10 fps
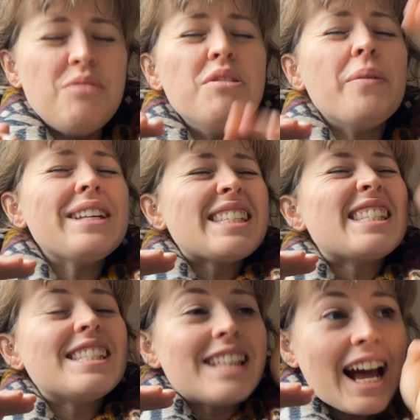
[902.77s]
You know
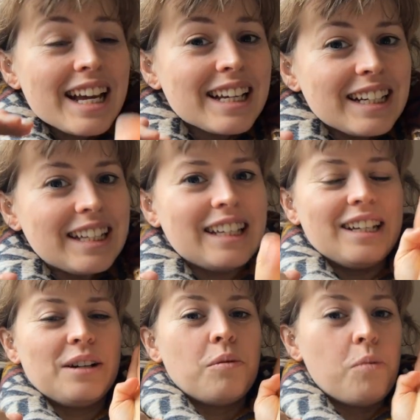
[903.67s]
exactly
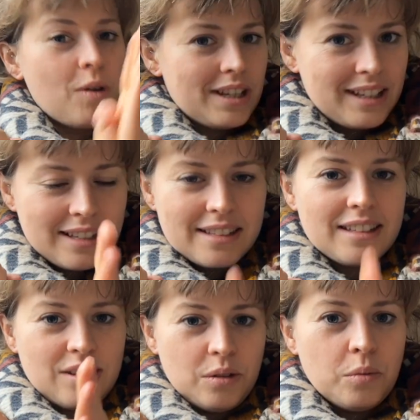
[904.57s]
what it is that
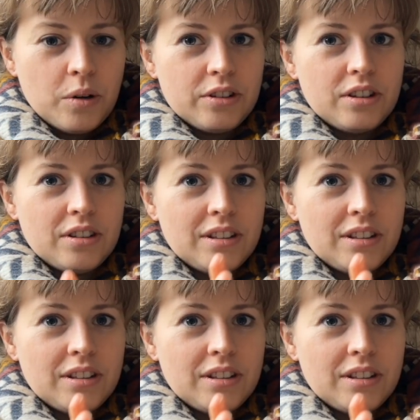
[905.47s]
you want.